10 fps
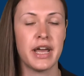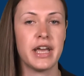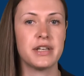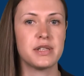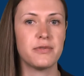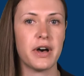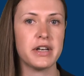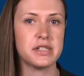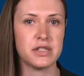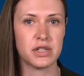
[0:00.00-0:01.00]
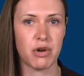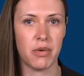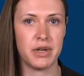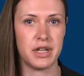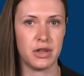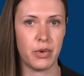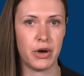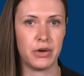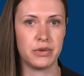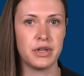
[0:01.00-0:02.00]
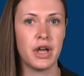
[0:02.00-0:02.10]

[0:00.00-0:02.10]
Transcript: is the fastest growing in the world,